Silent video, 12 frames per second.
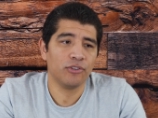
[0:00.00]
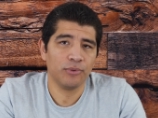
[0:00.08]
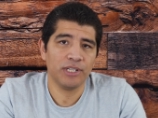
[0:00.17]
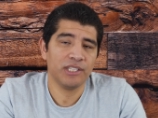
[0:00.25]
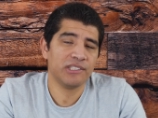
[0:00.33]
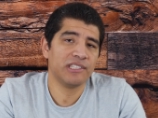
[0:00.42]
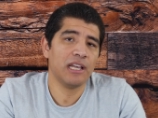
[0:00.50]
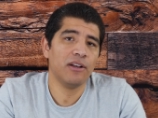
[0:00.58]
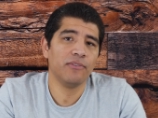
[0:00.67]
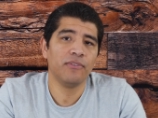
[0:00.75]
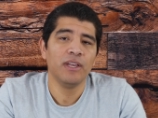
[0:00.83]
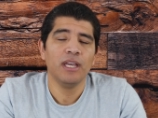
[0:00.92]
grid
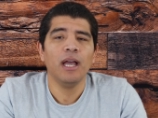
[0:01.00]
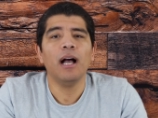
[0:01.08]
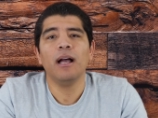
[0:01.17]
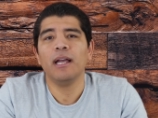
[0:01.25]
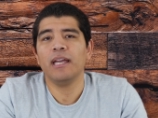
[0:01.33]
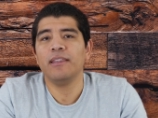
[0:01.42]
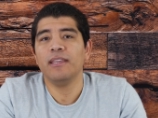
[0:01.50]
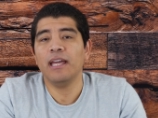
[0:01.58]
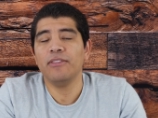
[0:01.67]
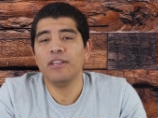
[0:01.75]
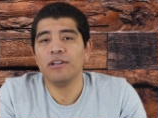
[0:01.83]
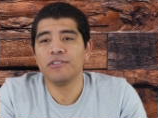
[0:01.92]
itself. Uh, and
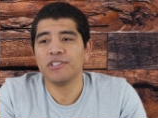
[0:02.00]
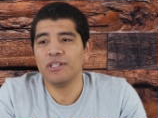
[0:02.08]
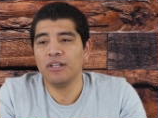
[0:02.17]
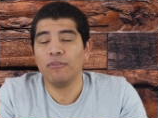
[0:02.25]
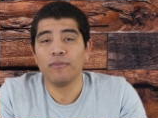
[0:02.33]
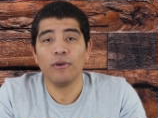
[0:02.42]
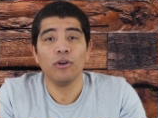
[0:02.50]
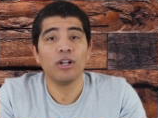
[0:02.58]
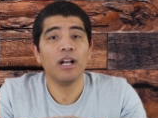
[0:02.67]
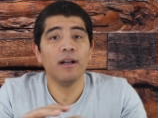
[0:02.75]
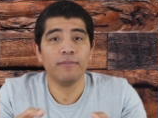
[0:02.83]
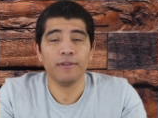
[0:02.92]
then there's an overall
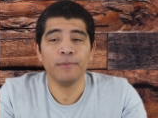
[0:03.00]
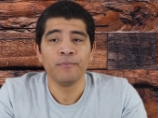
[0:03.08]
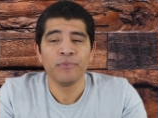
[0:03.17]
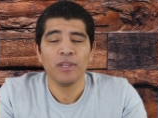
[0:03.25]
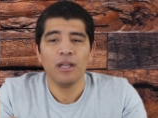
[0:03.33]
cover.